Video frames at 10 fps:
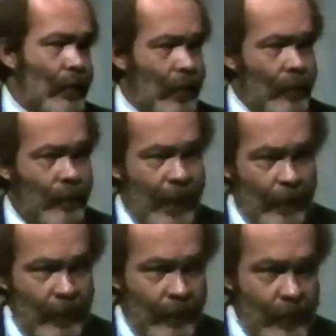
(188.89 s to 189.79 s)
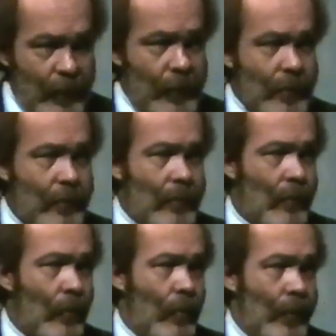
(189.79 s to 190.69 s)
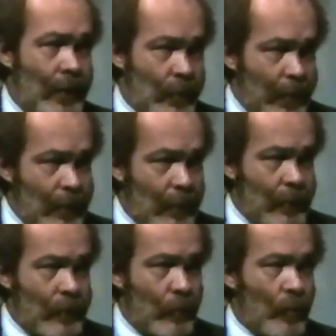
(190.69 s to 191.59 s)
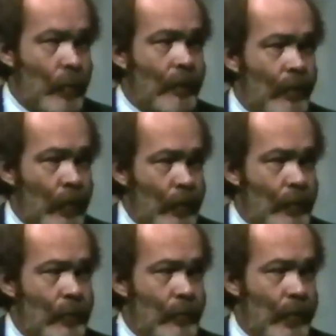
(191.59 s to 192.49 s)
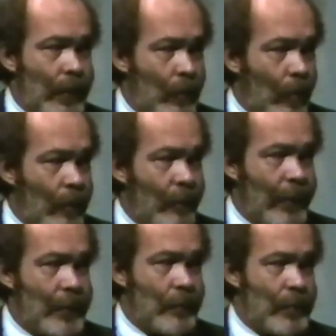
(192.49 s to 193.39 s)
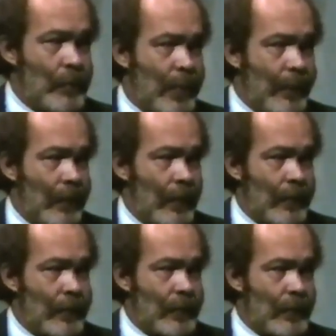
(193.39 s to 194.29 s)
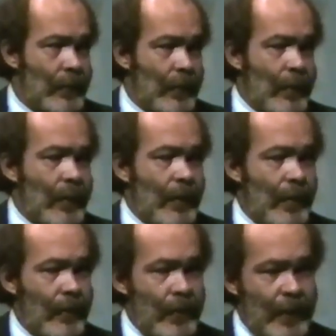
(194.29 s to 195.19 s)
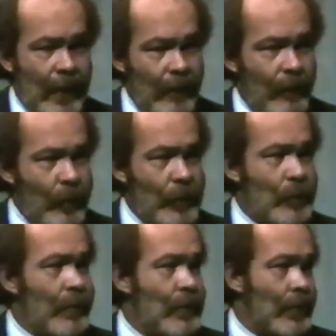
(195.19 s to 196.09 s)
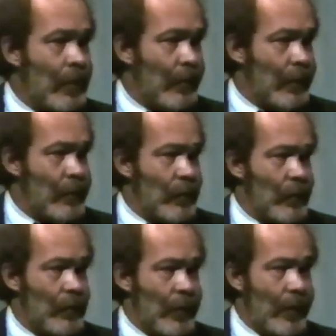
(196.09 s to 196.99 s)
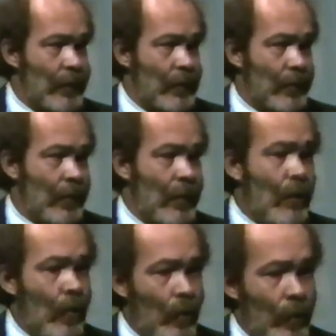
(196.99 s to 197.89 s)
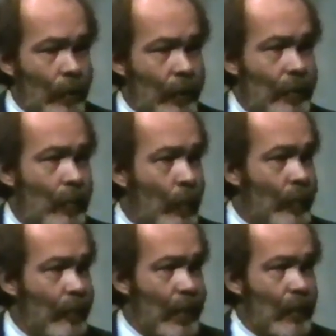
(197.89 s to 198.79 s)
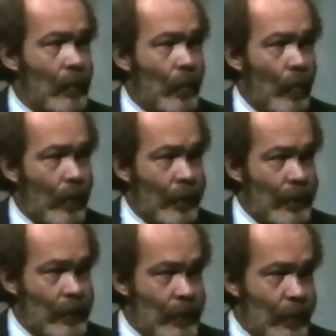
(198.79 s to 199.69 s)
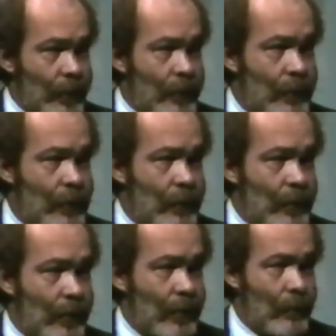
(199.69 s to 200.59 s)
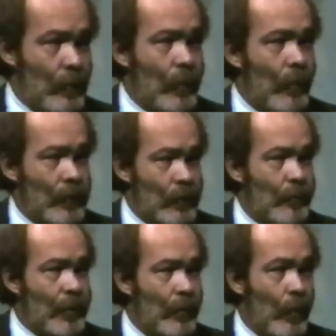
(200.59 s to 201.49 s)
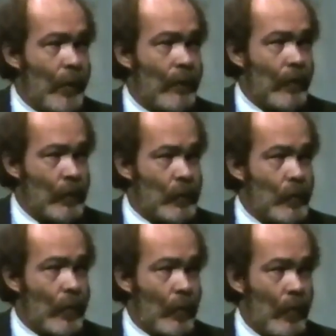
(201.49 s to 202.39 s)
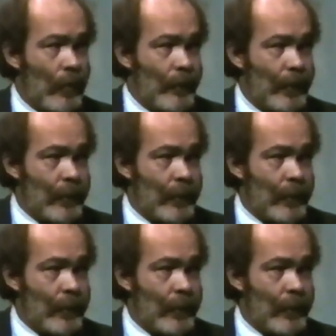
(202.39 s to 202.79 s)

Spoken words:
your family physician or a specialist will refer to a qualified speech pathologist. The California Speech and Hearing Association or the Board of Medical Quality Assurance would also be aware of those who are qualified.